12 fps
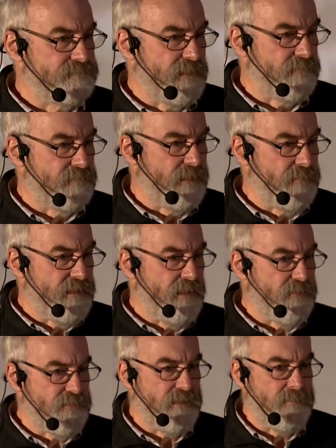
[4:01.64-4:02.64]
Now, let me
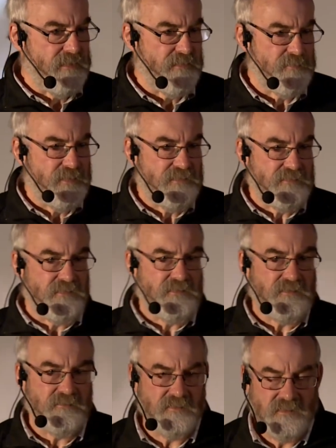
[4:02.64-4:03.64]
go through apex predator
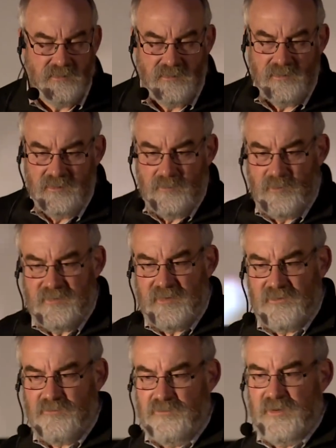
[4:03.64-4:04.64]
theory because
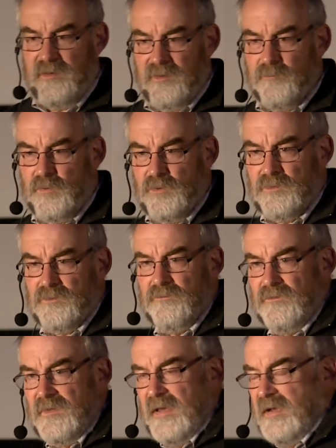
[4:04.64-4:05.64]
that's really important
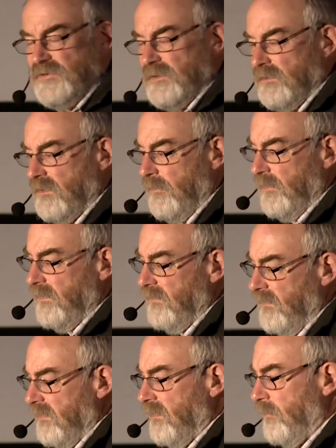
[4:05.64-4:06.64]
for the agile
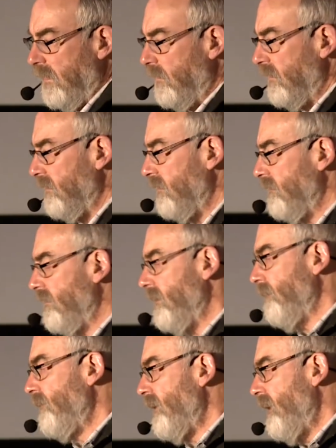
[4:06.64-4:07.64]
community at the moment.
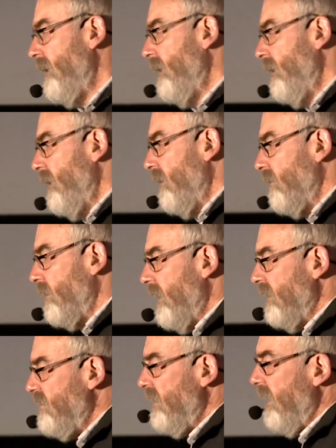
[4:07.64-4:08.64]
Yeah? So what
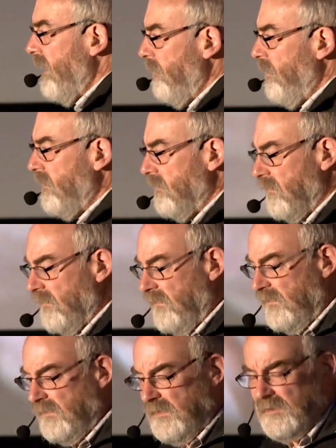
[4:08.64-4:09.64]
actually
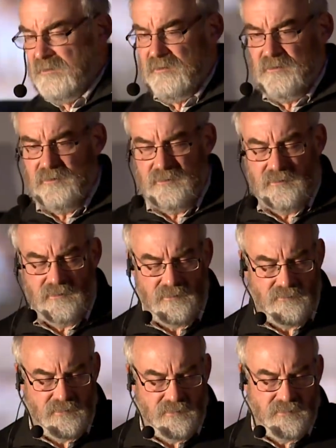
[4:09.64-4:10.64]
happens
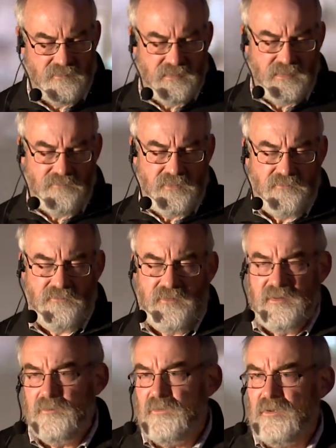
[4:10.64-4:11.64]
there's a lovely
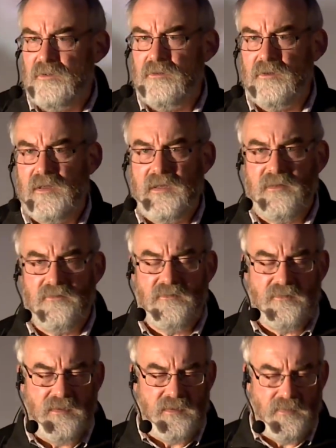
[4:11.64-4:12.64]
film you can look at.